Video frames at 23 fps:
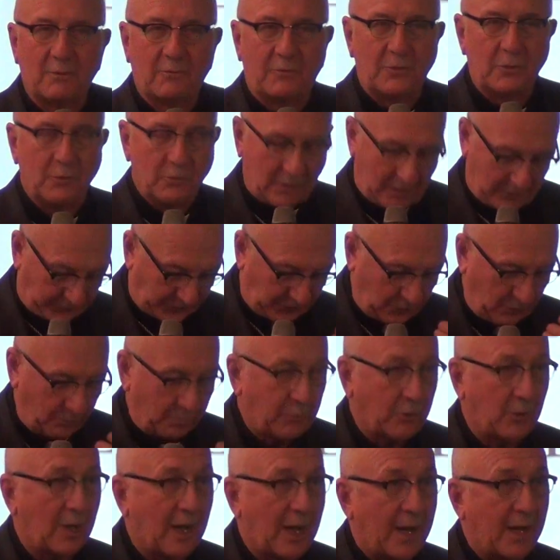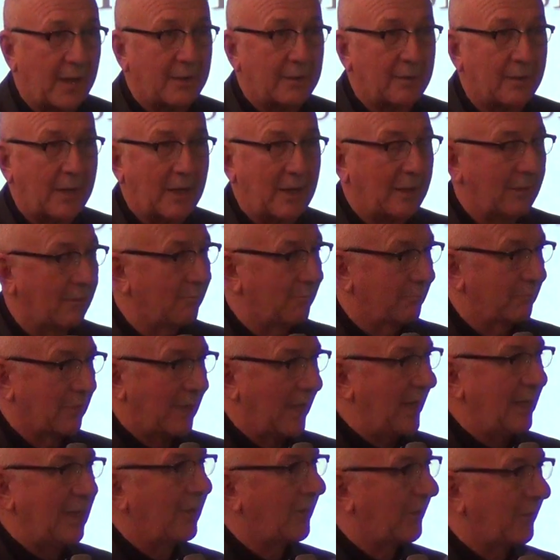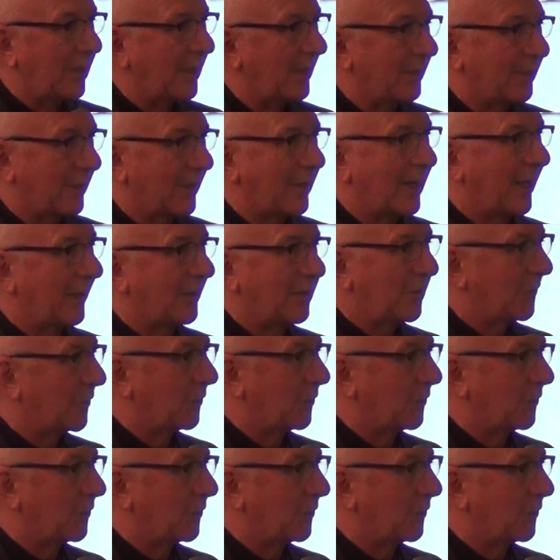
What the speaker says: if you put on anything connected